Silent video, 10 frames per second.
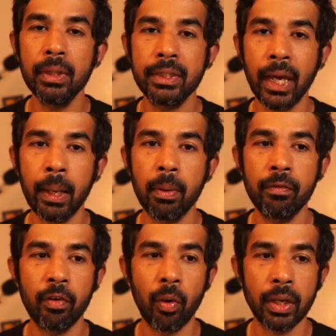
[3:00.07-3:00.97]
type
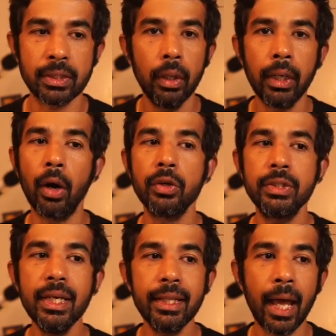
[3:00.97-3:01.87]
for us. Now to
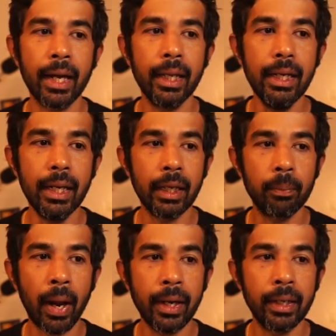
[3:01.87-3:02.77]
see that in
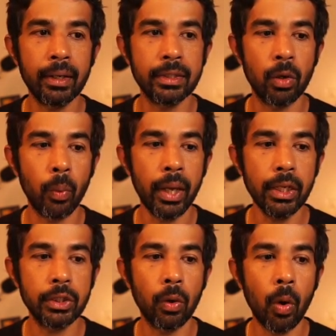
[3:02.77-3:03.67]
LINQPad, there is a way
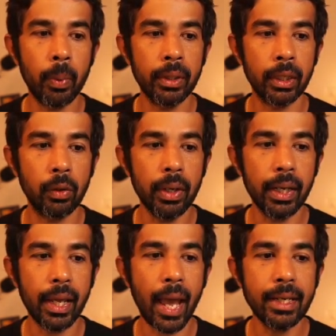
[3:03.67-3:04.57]
to open the
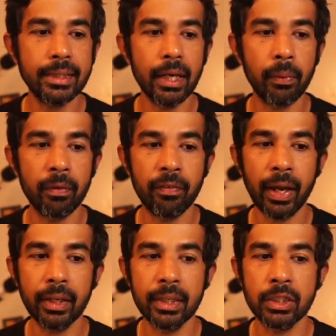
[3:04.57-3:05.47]
query and say
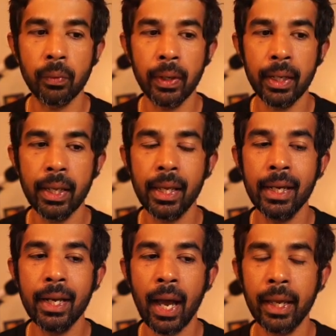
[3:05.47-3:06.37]
reflect this query
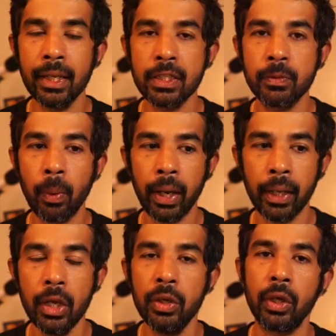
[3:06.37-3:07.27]
in
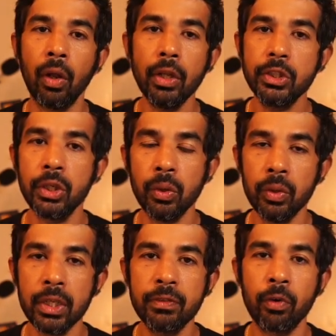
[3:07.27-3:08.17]
ILSpy. You can also do
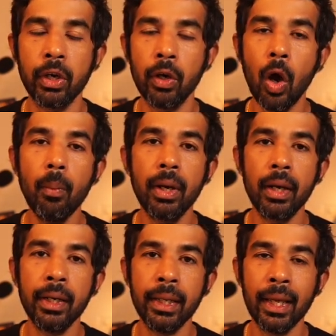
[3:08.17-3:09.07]
this for a normal
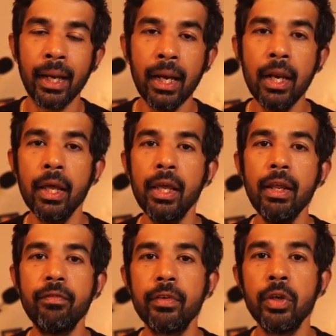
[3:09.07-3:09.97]
DLL
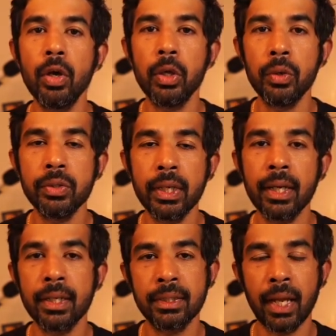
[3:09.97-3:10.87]
if you're
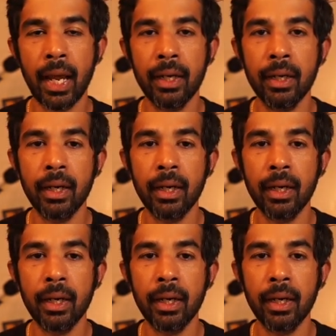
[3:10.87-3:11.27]
using a standard